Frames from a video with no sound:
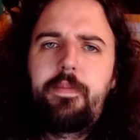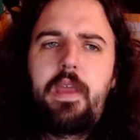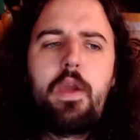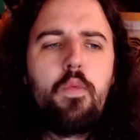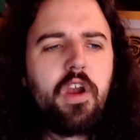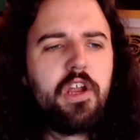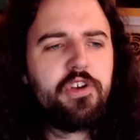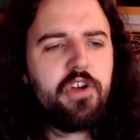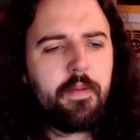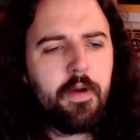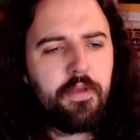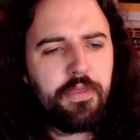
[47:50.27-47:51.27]
and we're going to talk
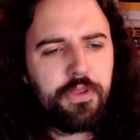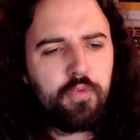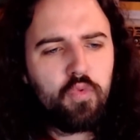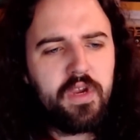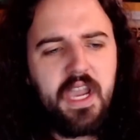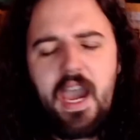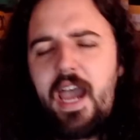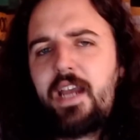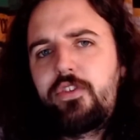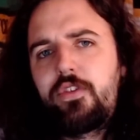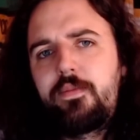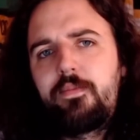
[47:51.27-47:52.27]
about 3
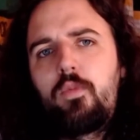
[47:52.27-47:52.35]
guys.